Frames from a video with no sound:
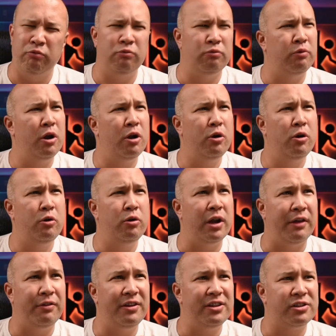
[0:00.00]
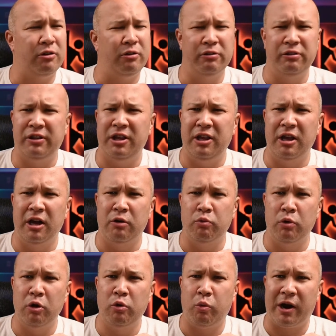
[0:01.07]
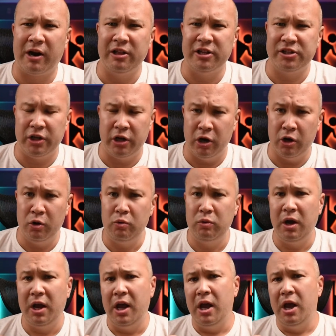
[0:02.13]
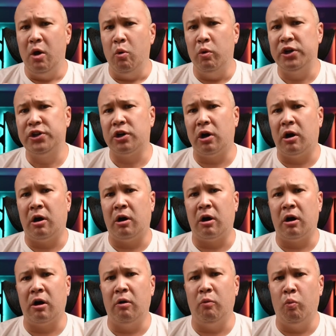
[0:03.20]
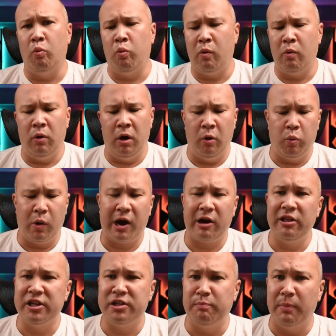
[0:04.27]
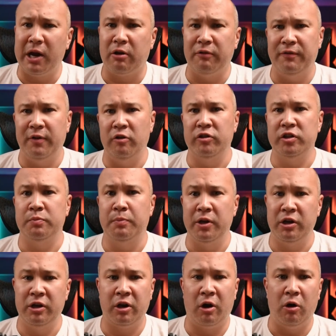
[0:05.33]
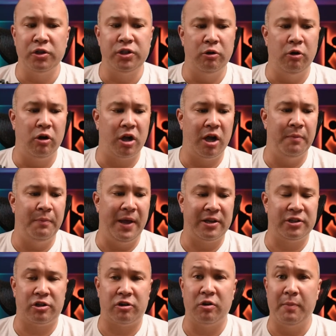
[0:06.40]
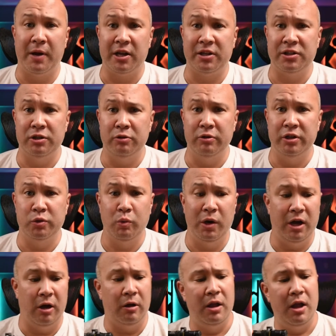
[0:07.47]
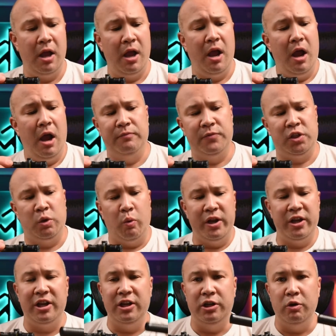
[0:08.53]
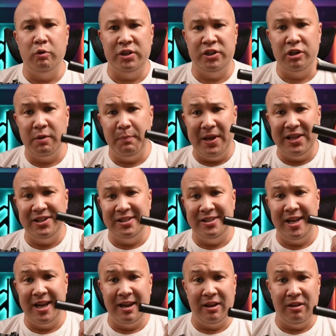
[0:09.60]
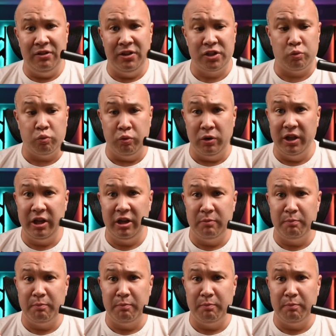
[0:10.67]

Rode, I think it's called the Rode Wireless Go, which are wireless microphones, but you can also hook up external mics to it as well. So what you can do is you can basically take this really good